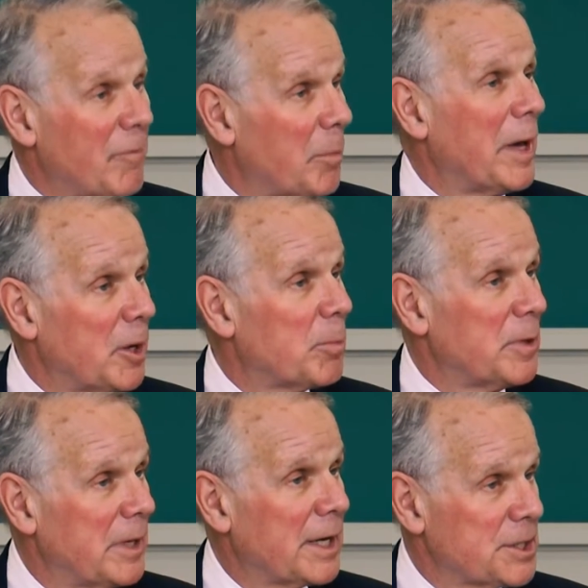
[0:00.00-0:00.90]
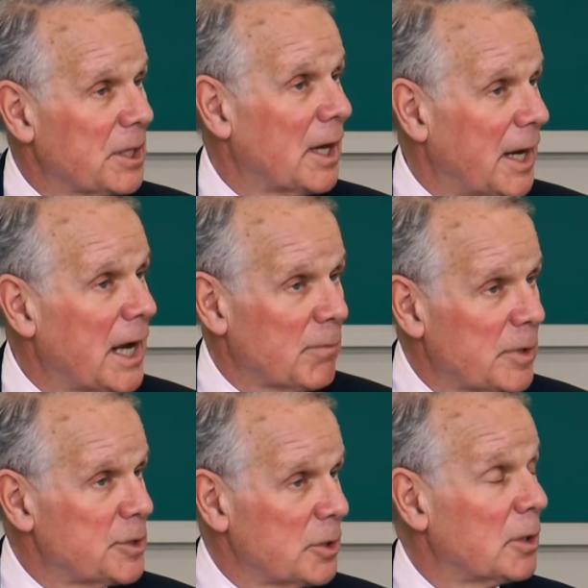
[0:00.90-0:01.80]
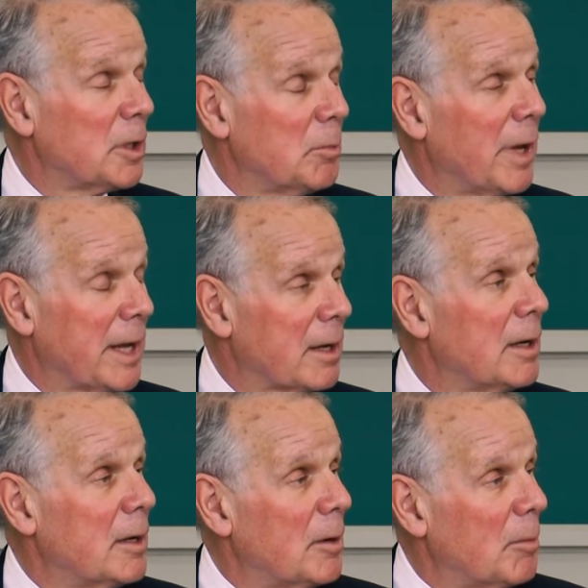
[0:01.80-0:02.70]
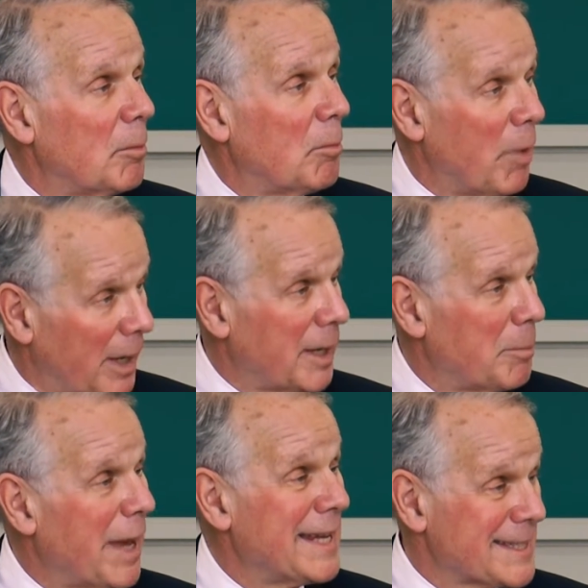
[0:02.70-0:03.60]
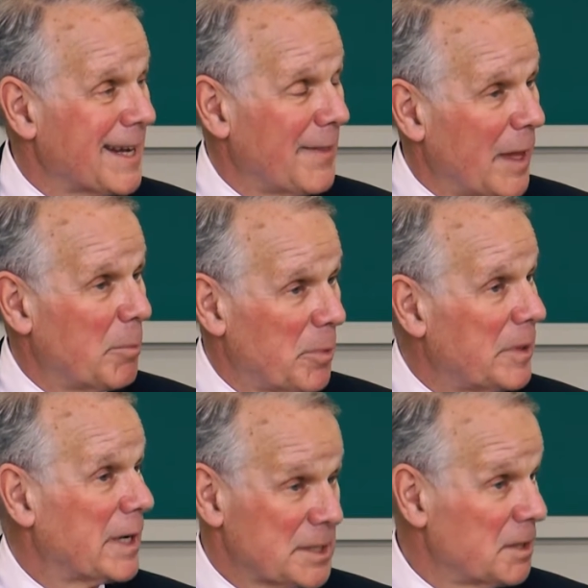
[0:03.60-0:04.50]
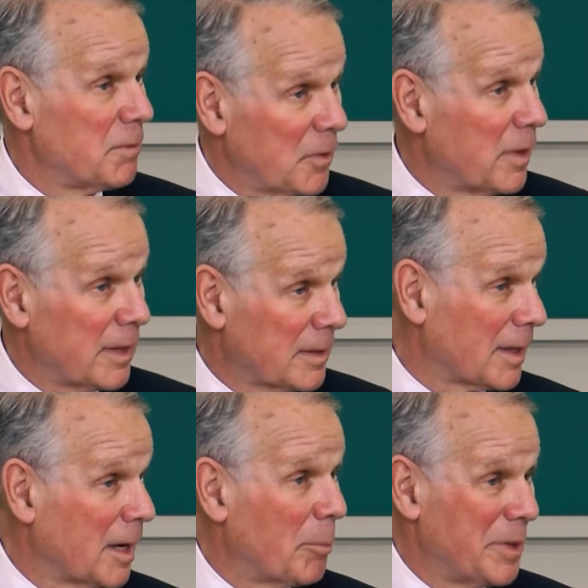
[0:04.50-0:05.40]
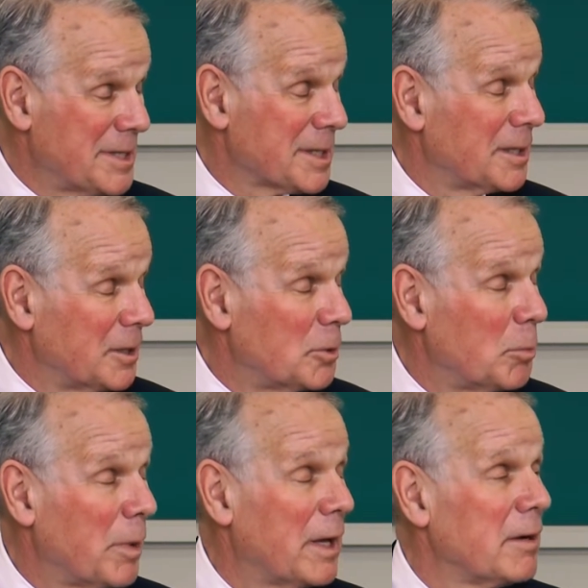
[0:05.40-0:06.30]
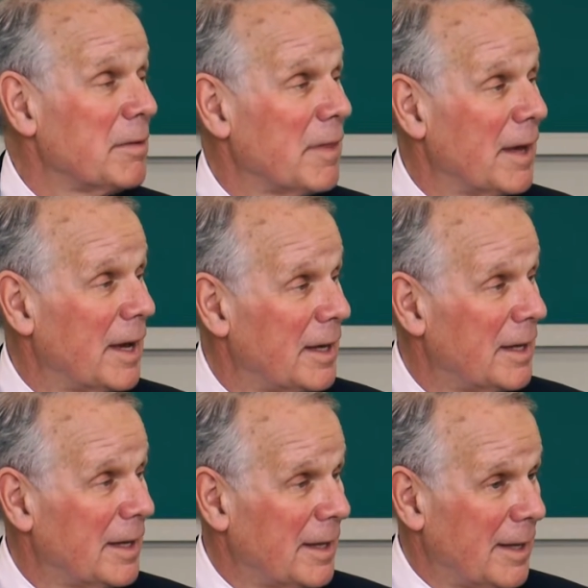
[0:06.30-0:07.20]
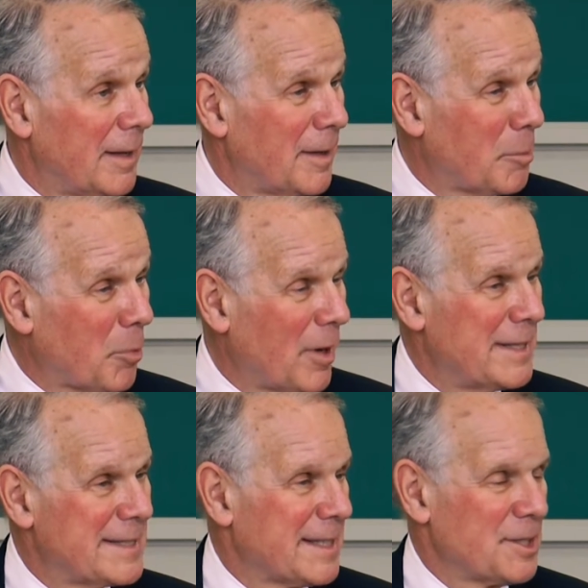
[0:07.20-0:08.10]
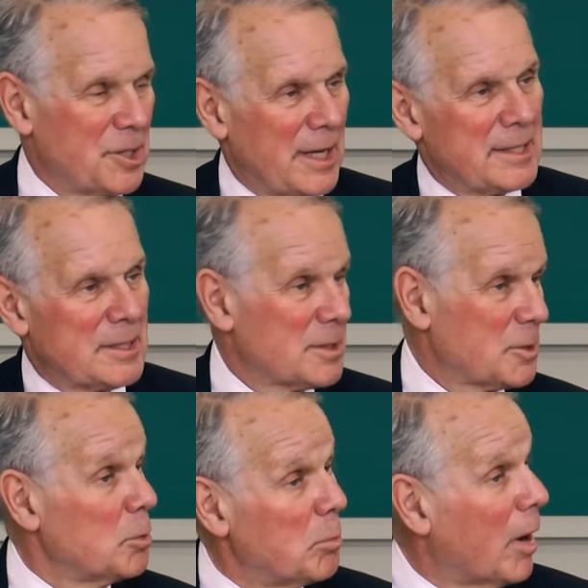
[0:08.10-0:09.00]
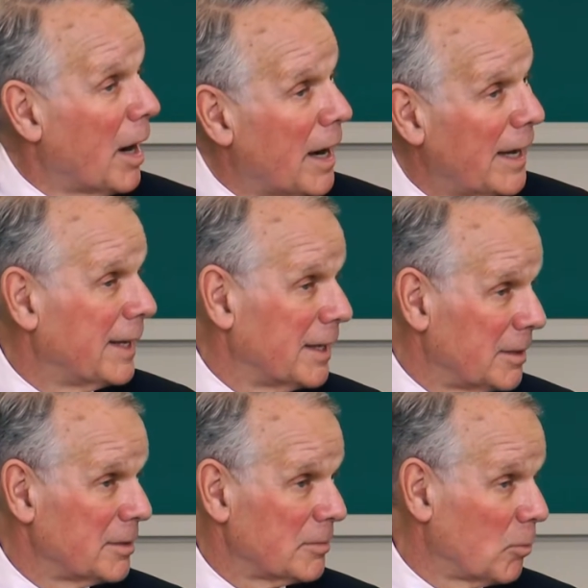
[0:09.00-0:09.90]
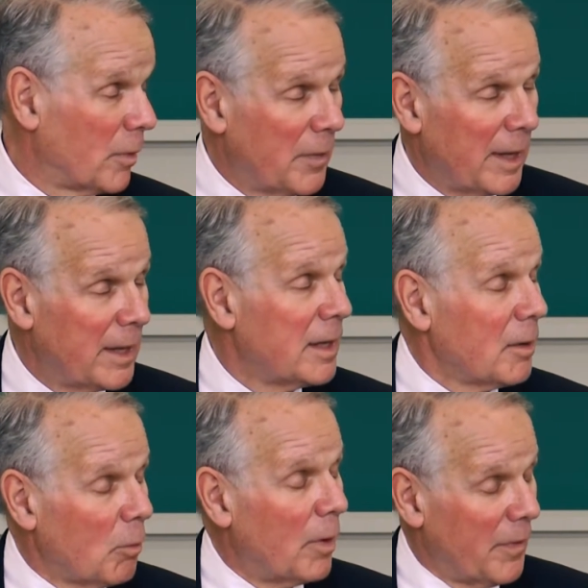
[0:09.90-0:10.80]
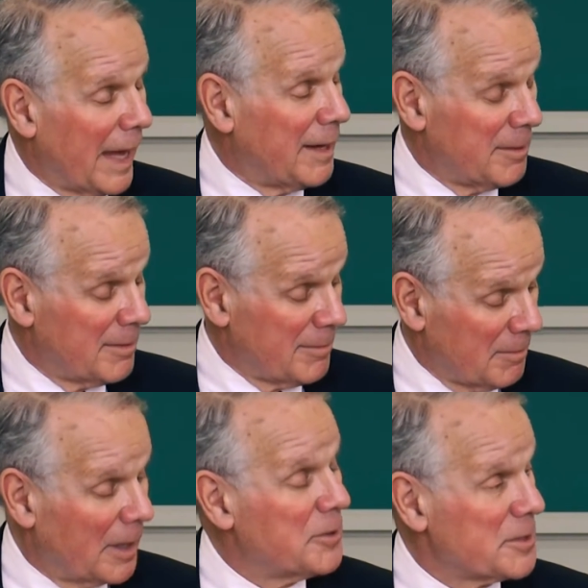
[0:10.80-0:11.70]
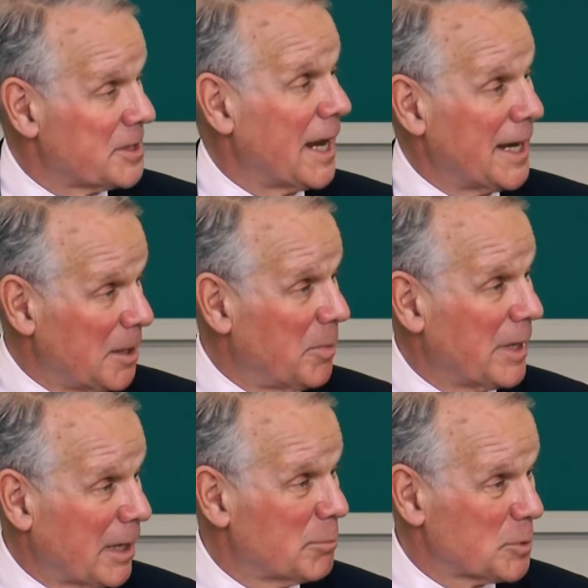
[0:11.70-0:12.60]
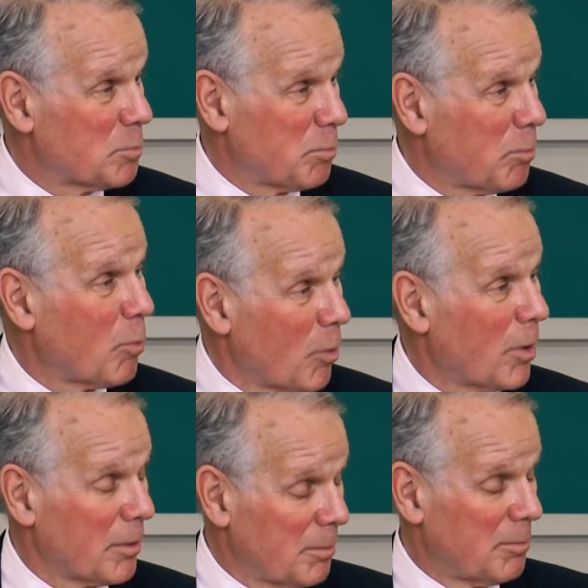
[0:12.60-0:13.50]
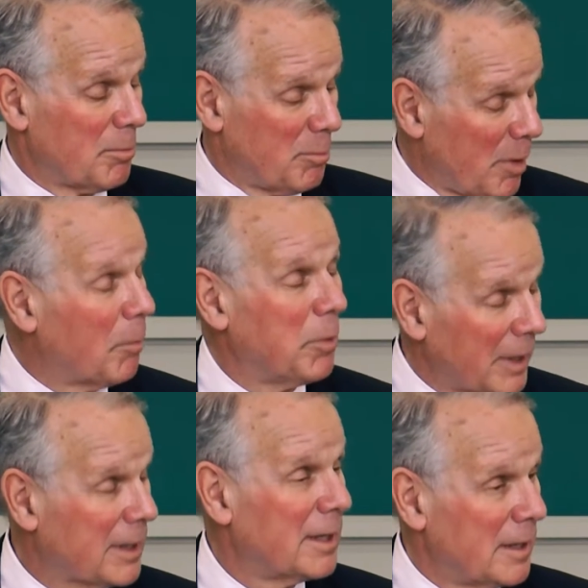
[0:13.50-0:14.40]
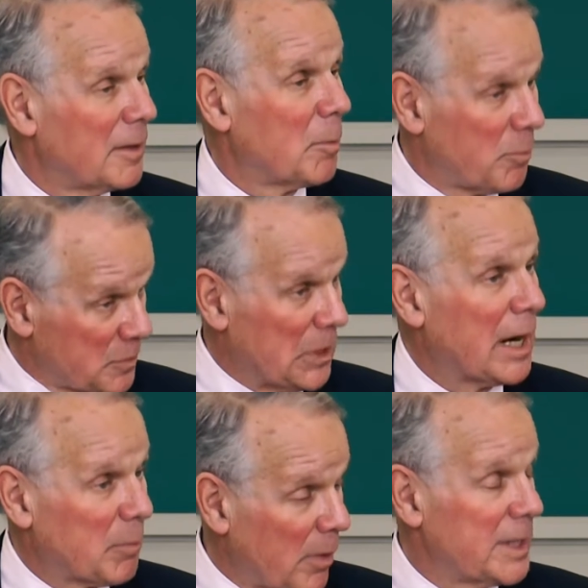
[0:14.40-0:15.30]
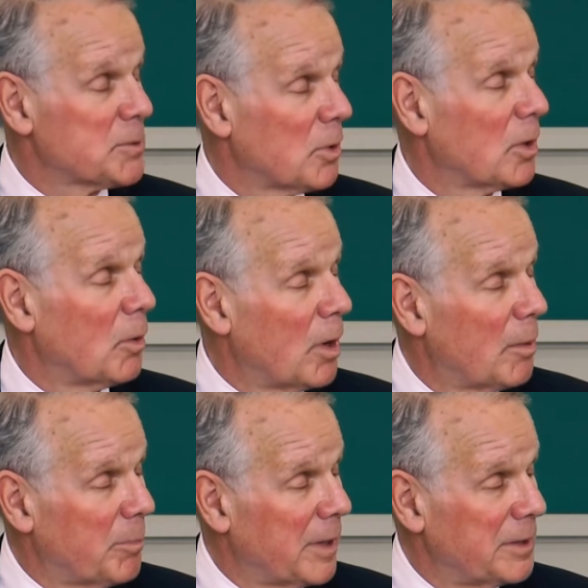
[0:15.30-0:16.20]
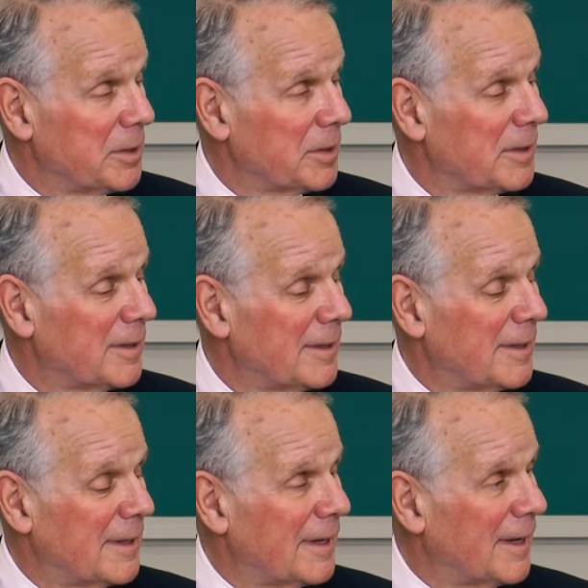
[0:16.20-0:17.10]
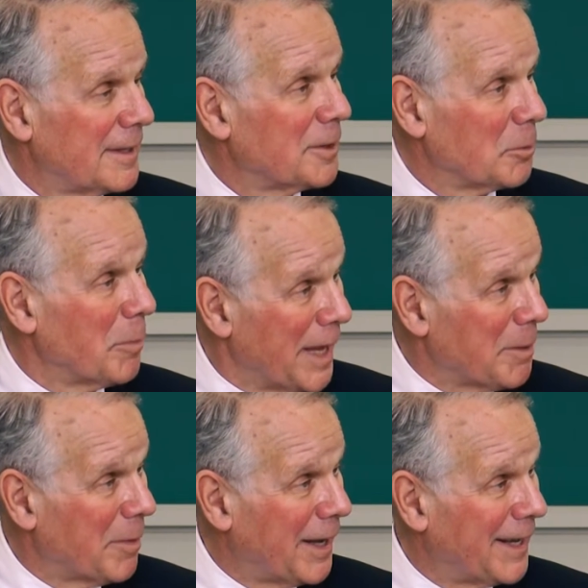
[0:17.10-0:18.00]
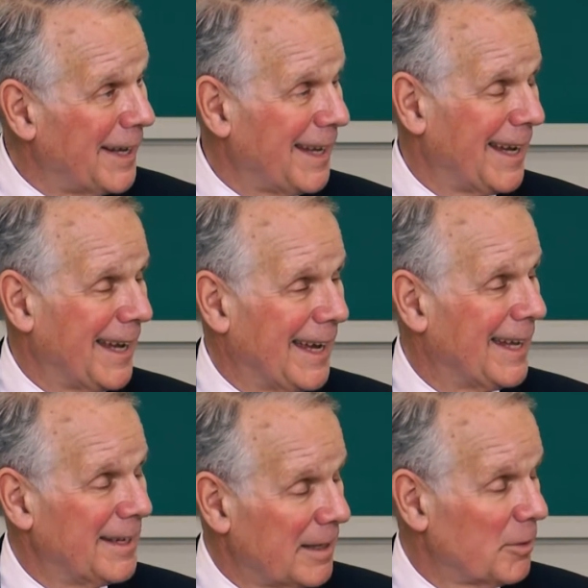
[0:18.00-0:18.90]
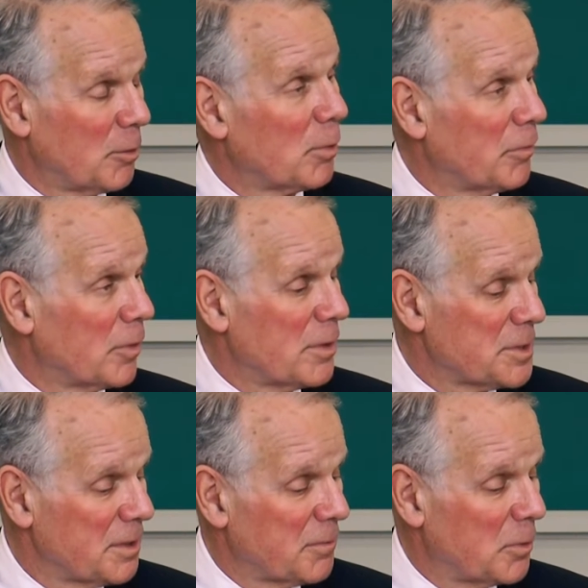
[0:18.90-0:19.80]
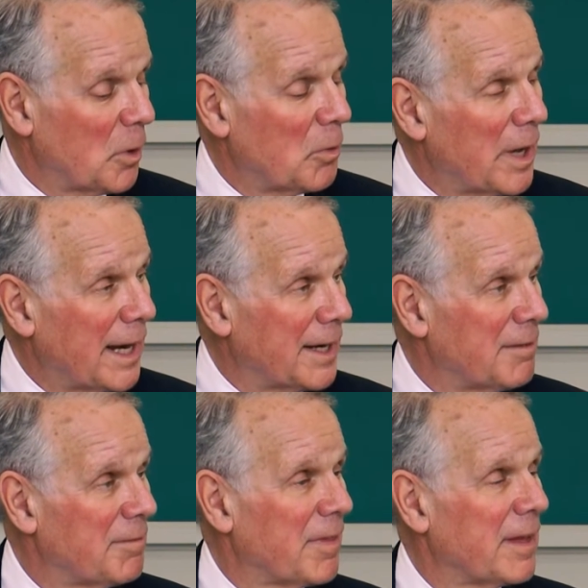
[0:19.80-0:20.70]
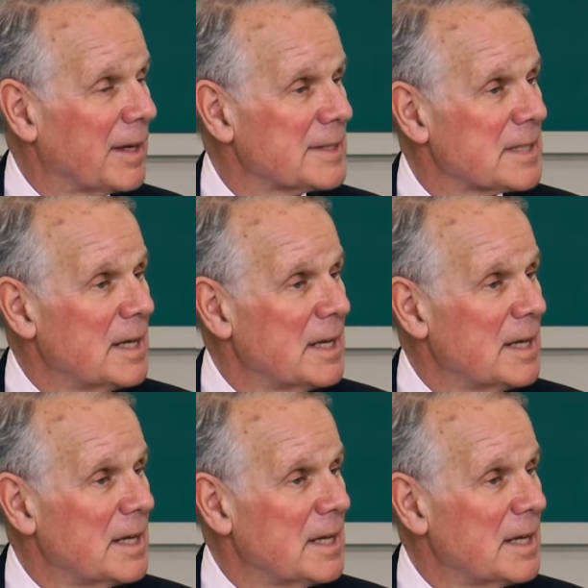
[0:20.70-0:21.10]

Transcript: a better prediction, on average, you're going to make money based on that prediction. If you think the company's going to do better than the price suggests, you buy, and when that understanding becomes more public, the stock price will go up, and you'll make money, and the reverse if you know negative things.